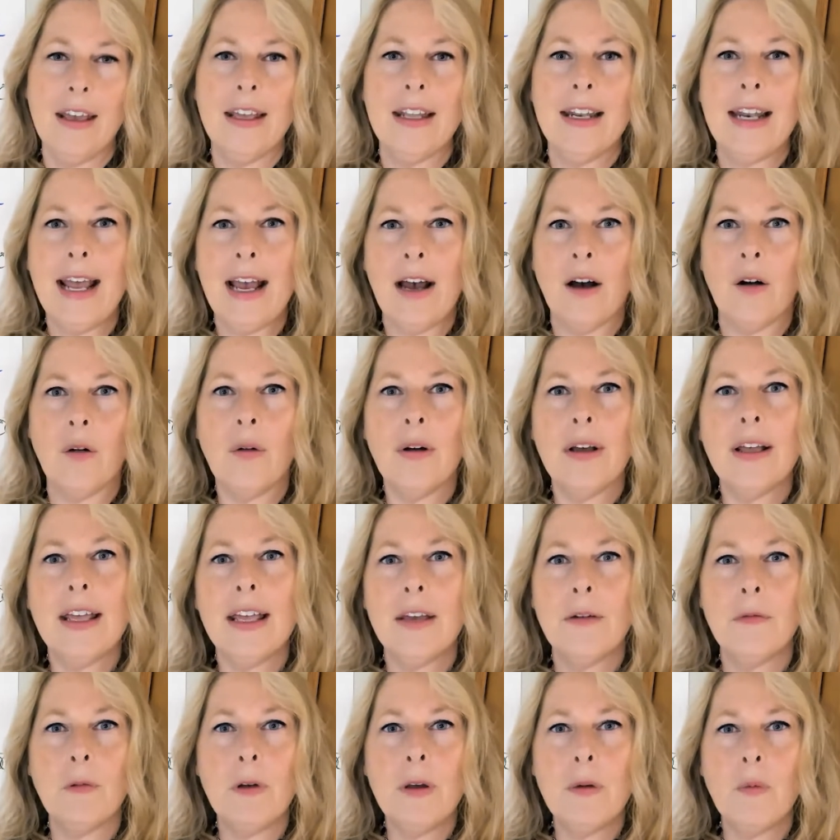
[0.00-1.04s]
Now,
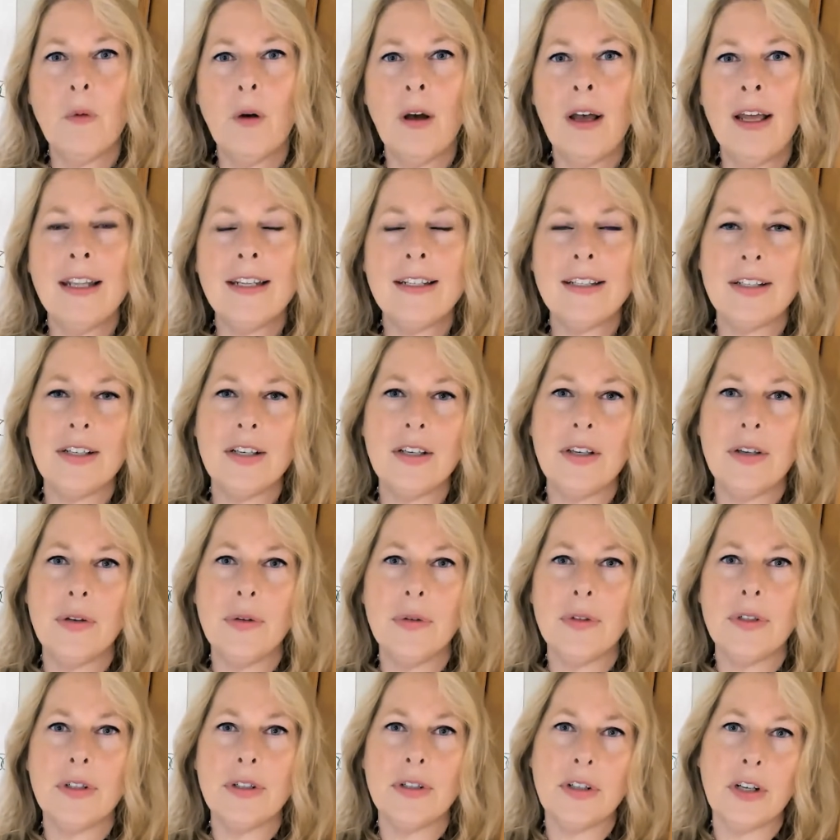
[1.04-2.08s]
if we want
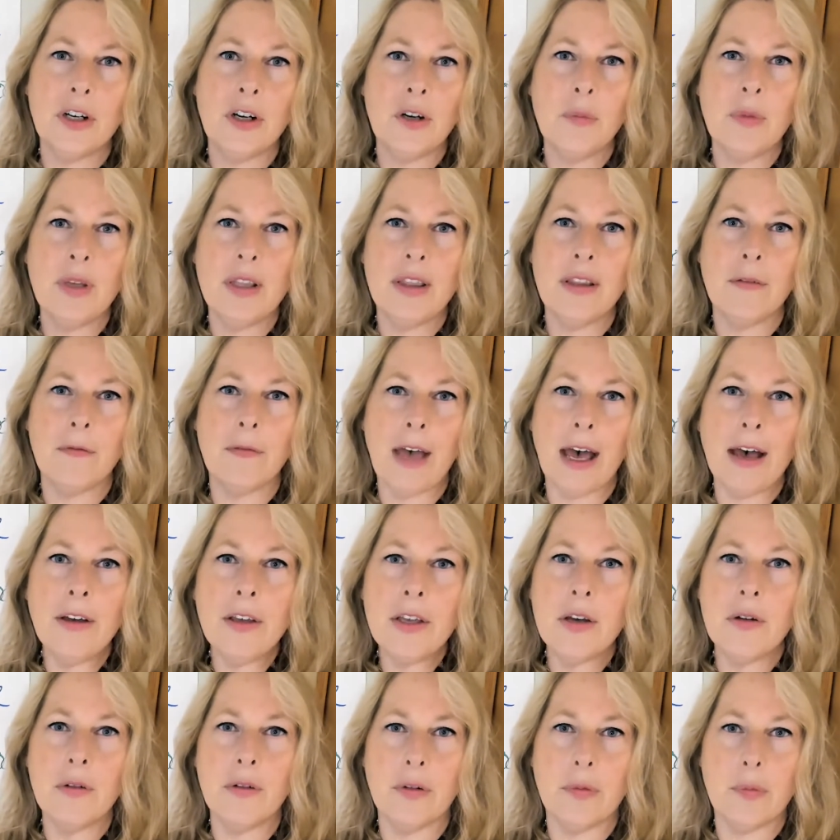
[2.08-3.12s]
to determine the
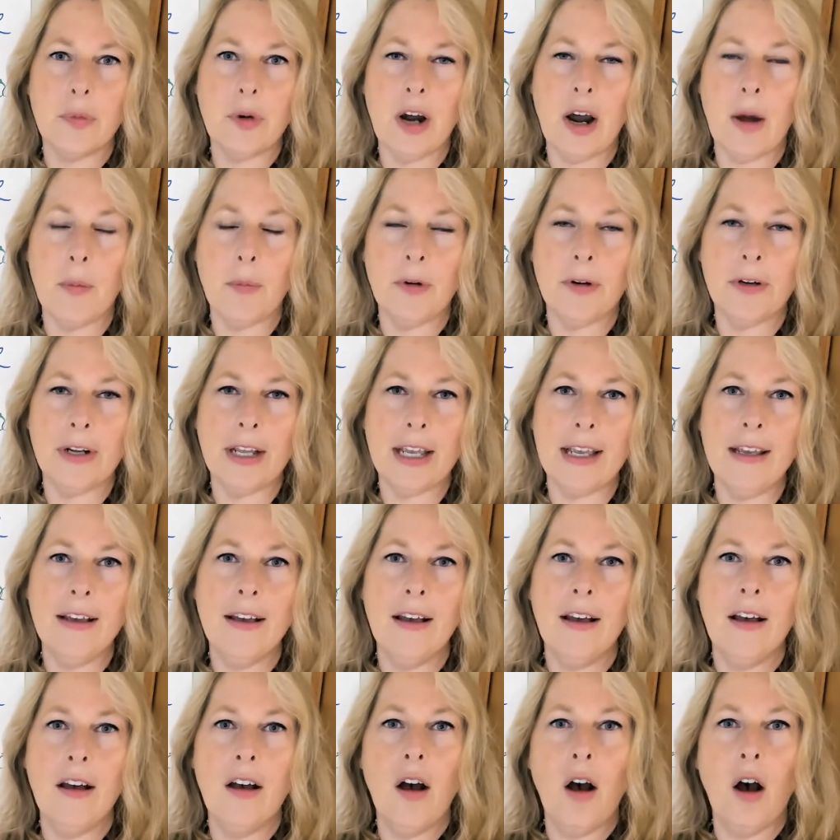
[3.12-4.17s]
value of a property,
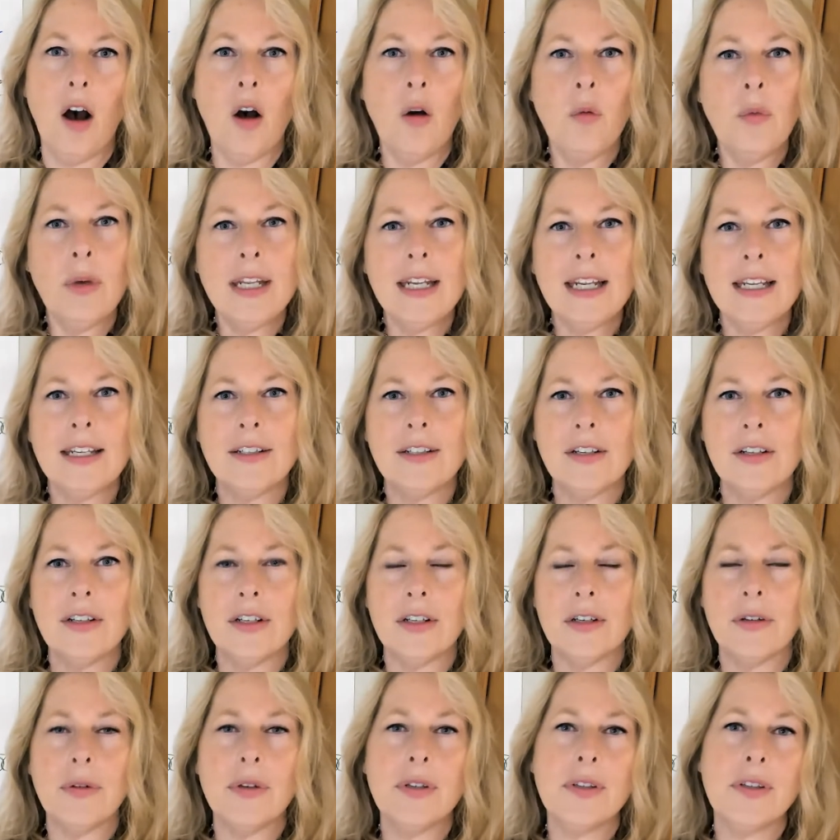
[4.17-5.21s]
all we need to
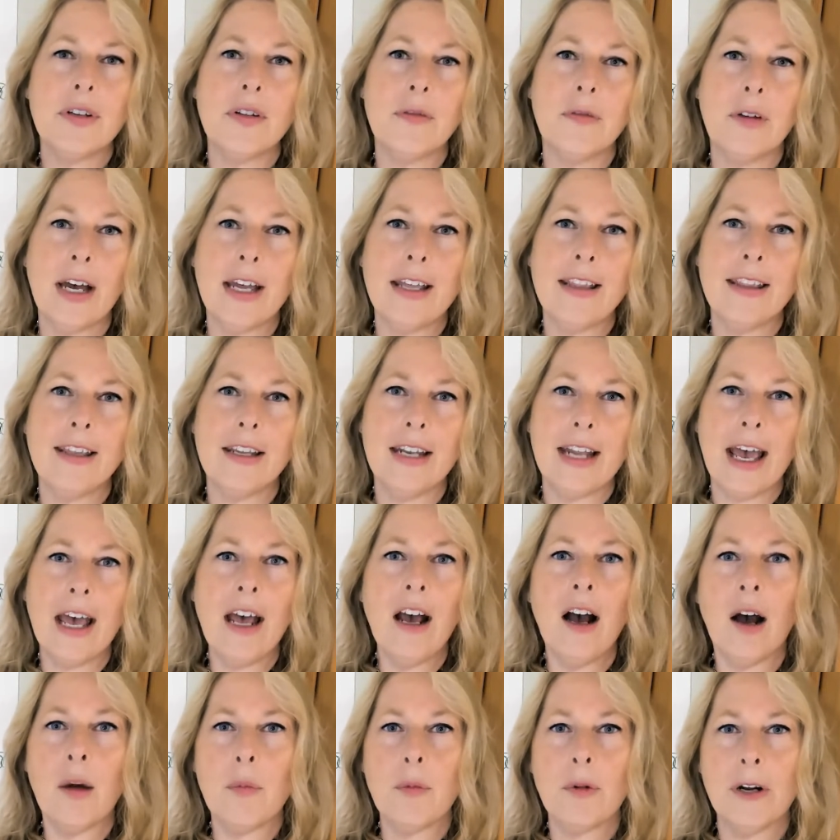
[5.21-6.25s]
do is divide the net
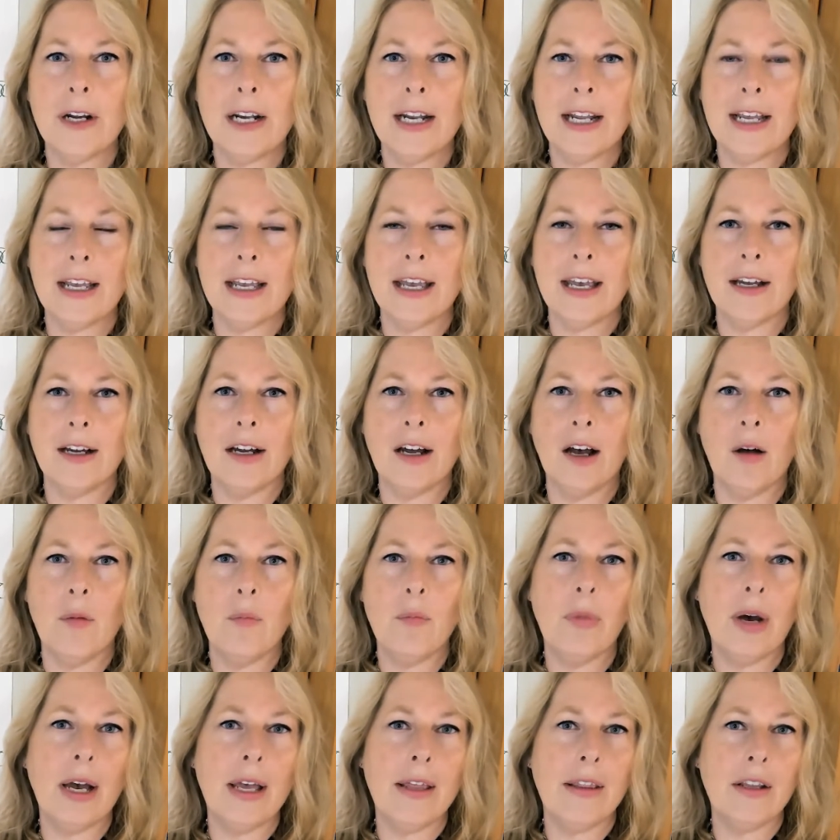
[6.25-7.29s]
operating income
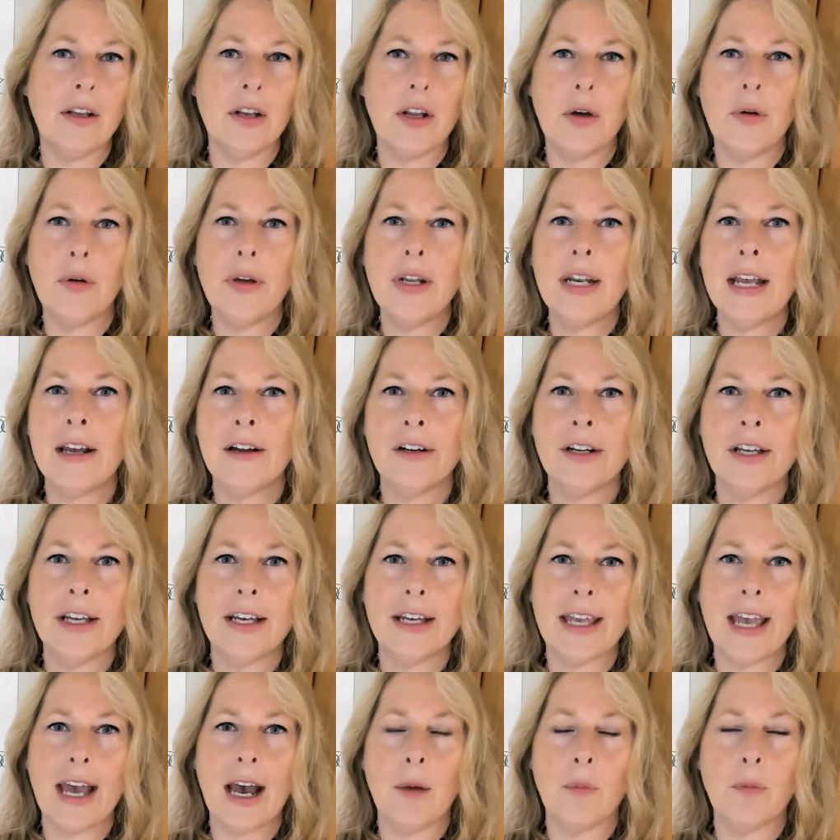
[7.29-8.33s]
by the known area
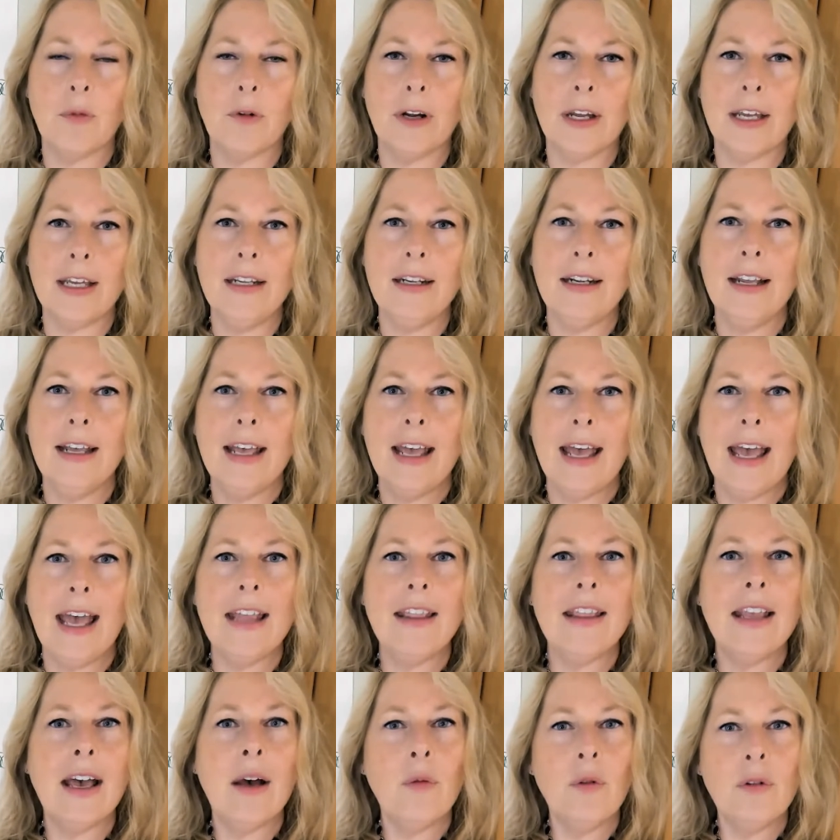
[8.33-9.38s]
cap rate,
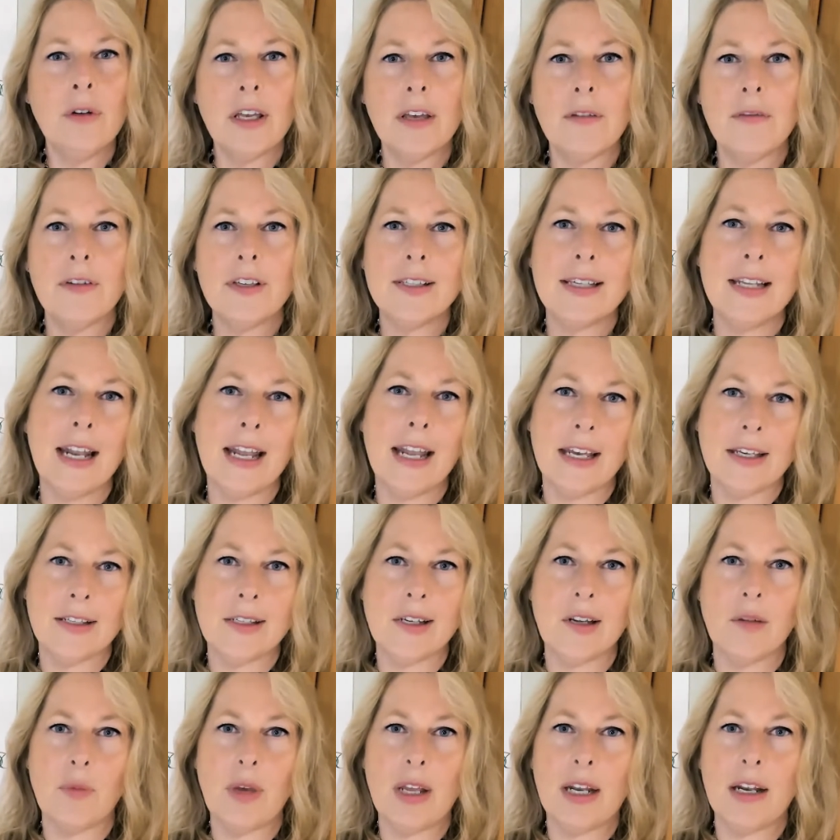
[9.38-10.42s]
and that will give us an
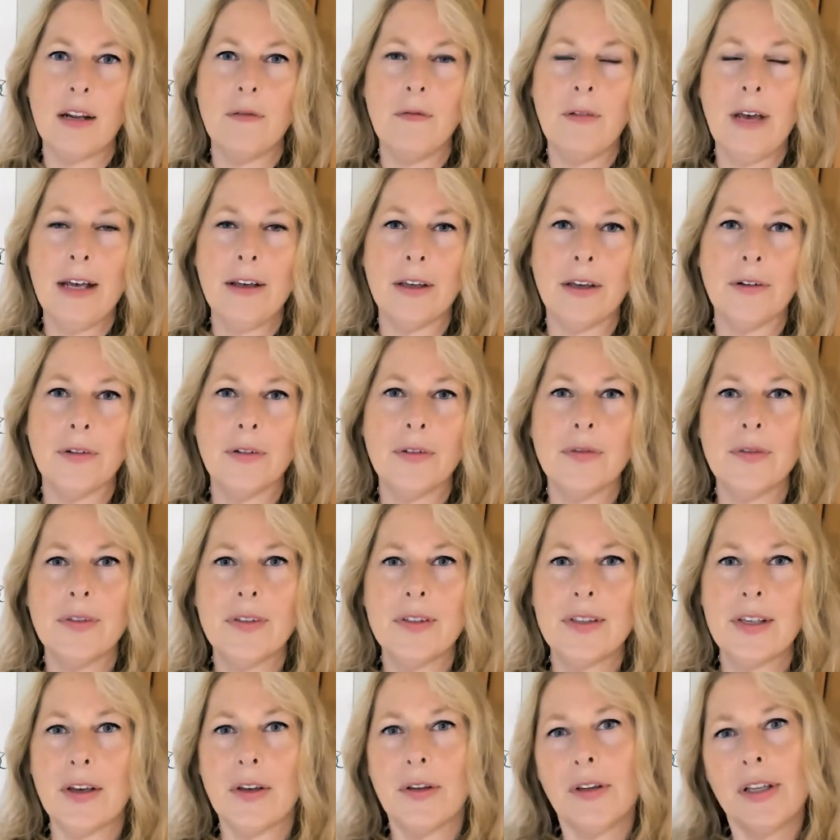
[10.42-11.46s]
estimated value.
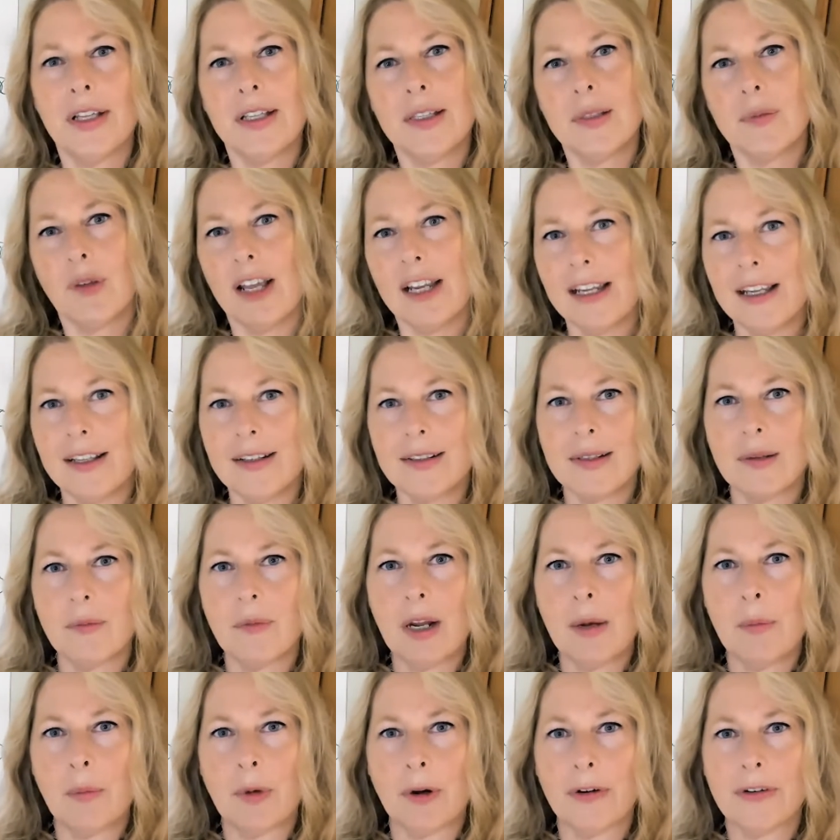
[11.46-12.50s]
So let's plug in some
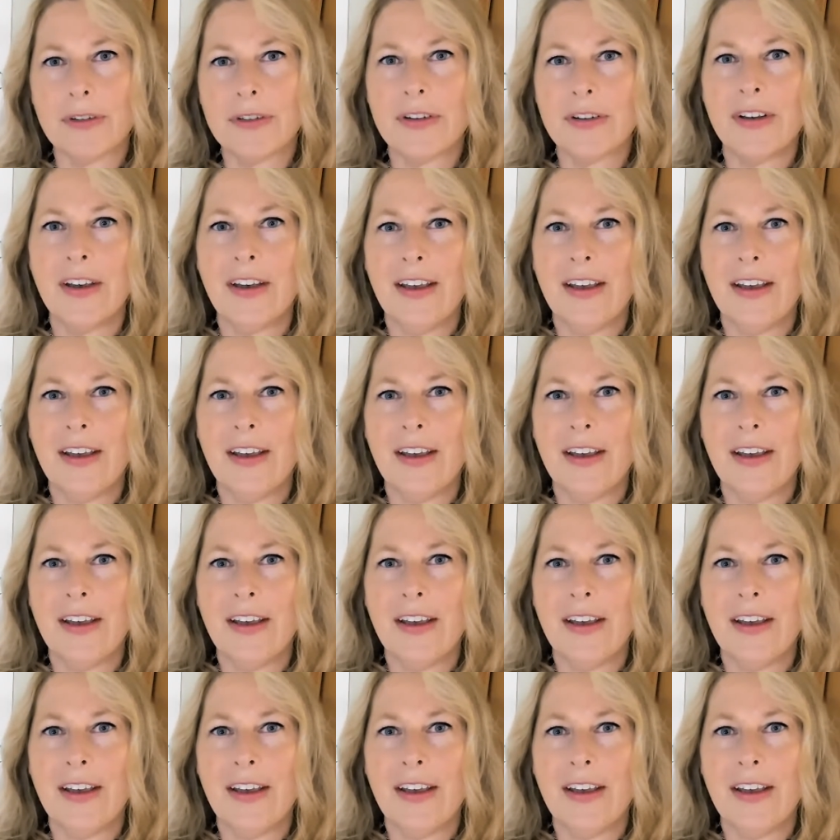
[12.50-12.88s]
numbers.